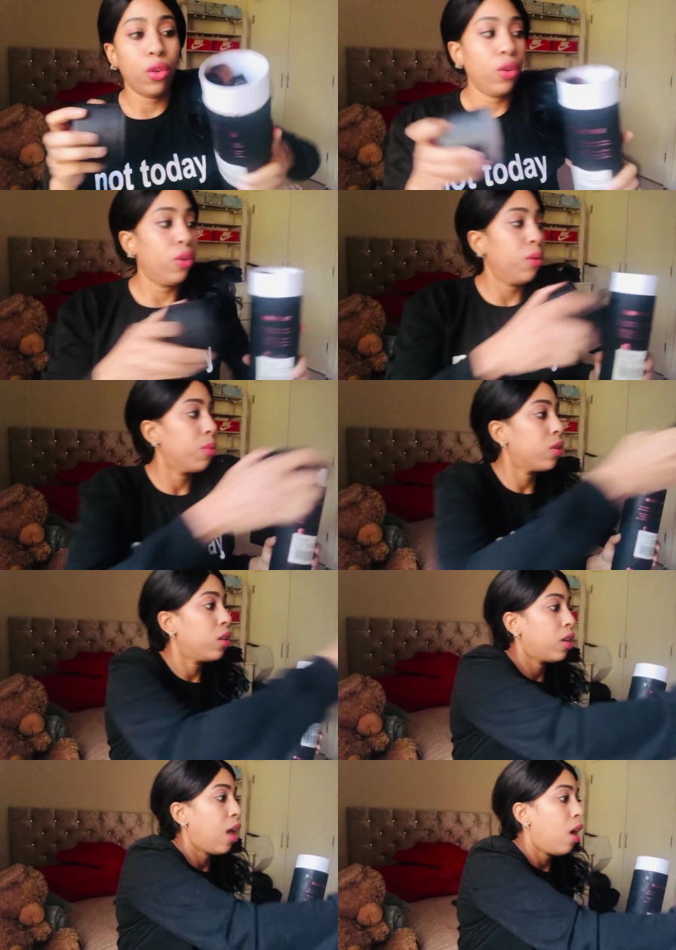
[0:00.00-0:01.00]
I'm gonna
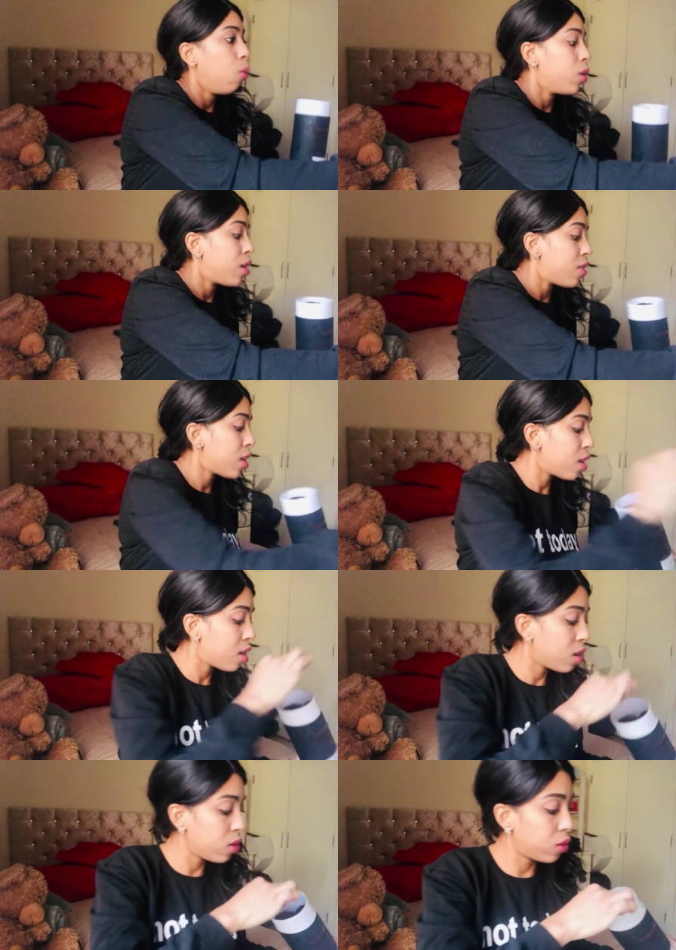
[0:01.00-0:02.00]
get out one of these